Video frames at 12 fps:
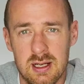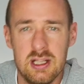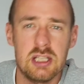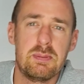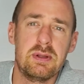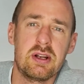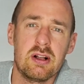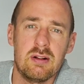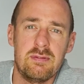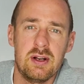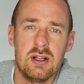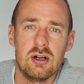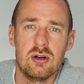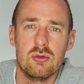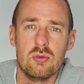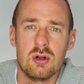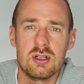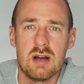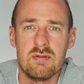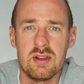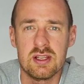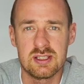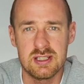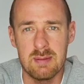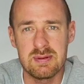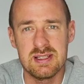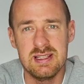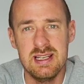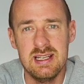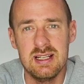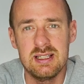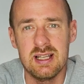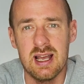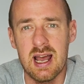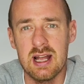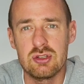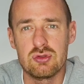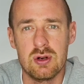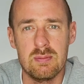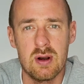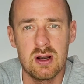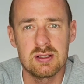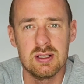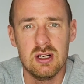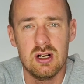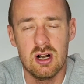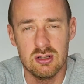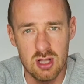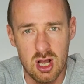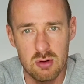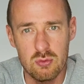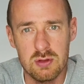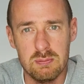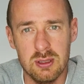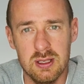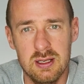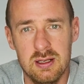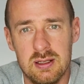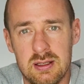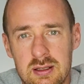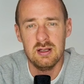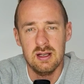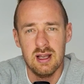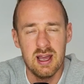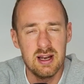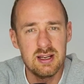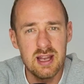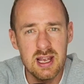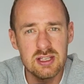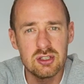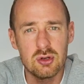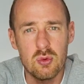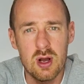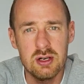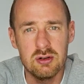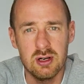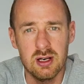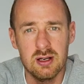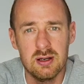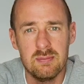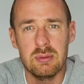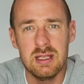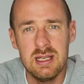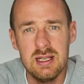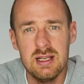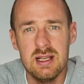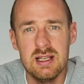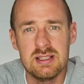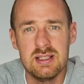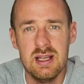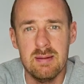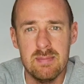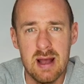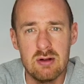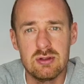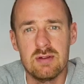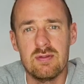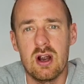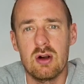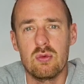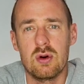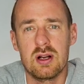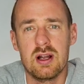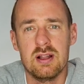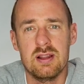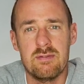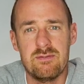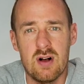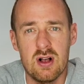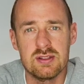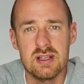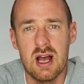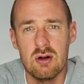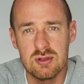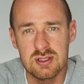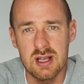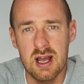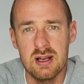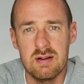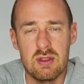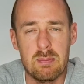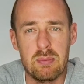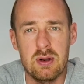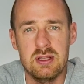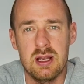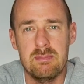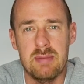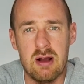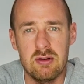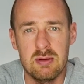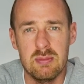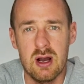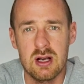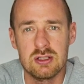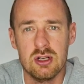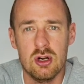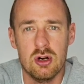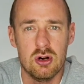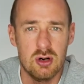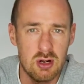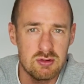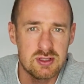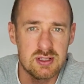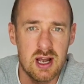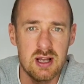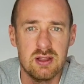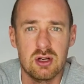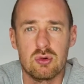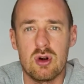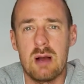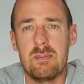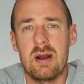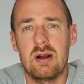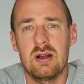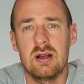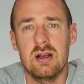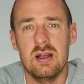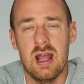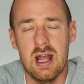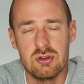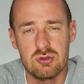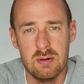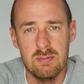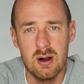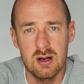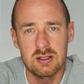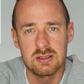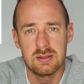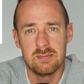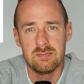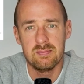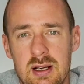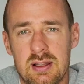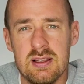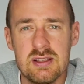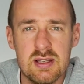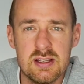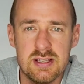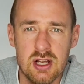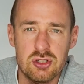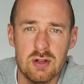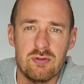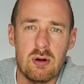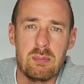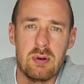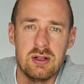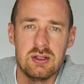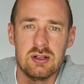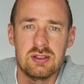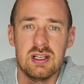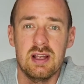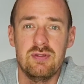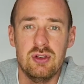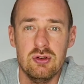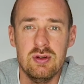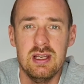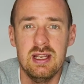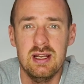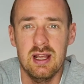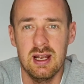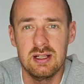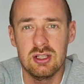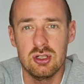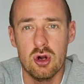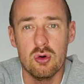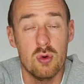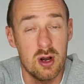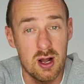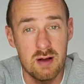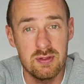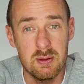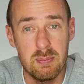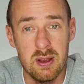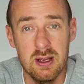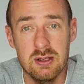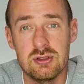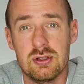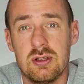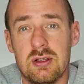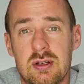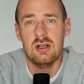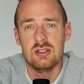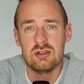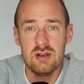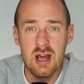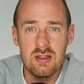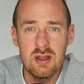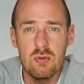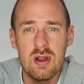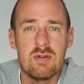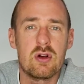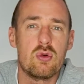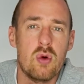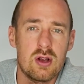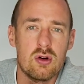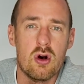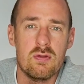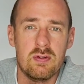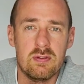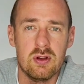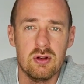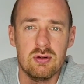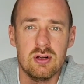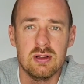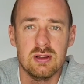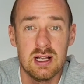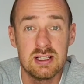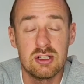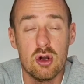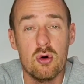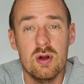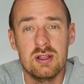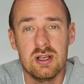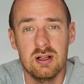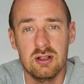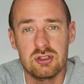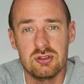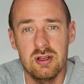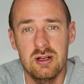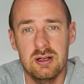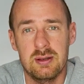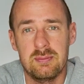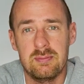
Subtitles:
In this particular video, we'll cover the steps needed to add trim marks along with bleed. And in case you're wondering, bleed is the amount of artwork that falls outside of the printing bounding box or outside the crop area and trim marks. This is essential for printers if you need ink to go right off the page. So now that we have a quick overview, let's go into Illustrator.